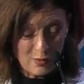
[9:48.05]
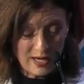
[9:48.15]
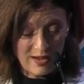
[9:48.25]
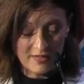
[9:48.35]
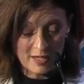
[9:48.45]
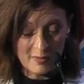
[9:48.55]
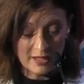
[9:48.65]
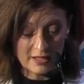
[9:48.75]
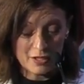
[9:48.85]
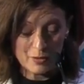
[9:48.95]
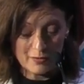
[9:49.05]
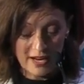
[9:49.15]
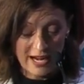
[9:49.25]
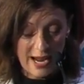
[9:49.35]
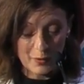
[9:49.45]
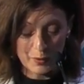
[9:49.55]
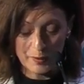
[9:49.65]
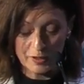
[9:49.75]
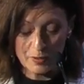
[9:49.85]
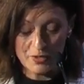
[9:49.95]
We have the ability to provide
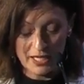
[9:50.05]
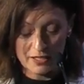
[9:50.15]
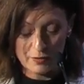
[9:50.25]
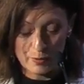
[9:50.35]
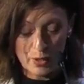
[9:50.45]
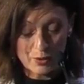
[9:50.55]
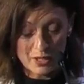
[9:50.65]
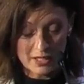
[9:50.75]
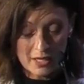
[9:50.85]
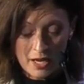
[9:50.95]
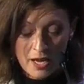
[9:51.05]
equitable and objective approaches